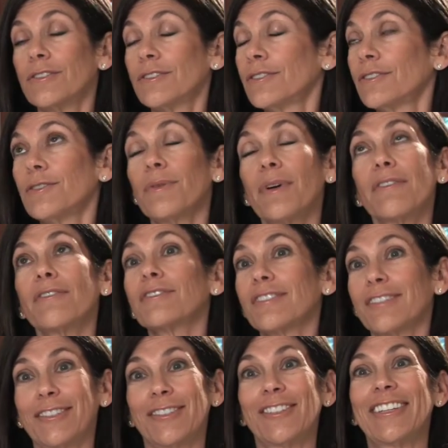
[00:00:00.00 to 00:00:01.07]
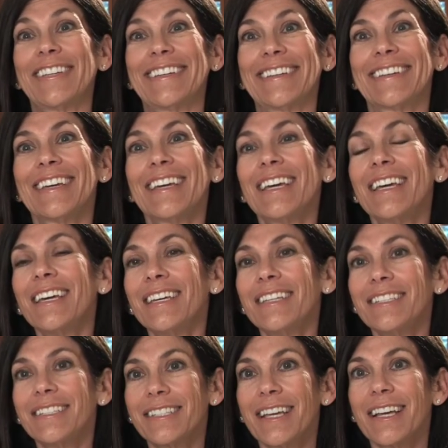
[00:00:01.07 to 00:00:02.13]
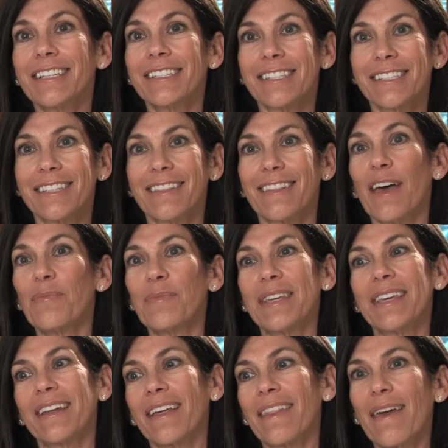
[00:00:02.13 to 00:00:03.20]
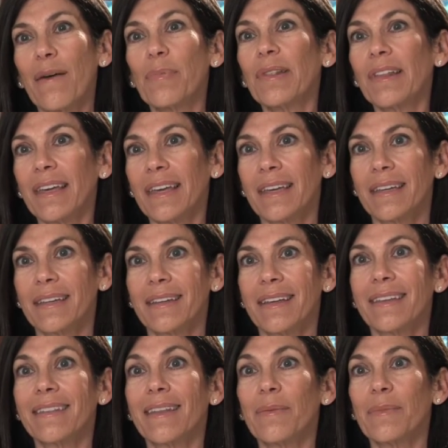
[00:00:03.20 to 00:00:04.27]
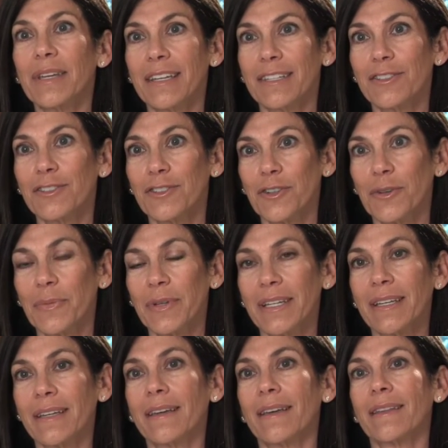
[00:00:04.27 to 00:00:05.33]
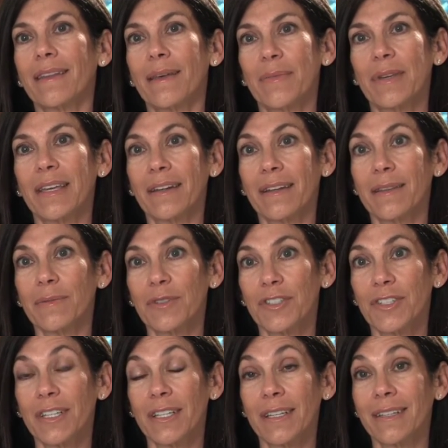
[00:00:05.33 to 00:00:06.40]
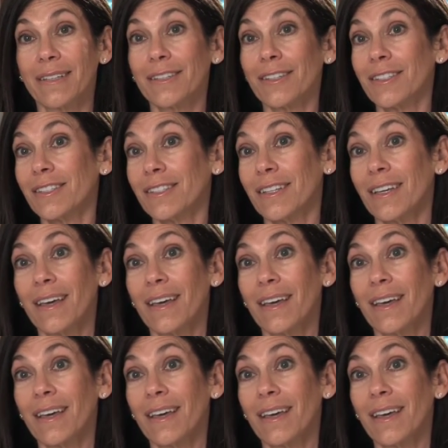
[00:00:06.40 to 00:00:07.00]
whoever's listening, just let me get on that plane and let me get to Germany and let me get on the machine, because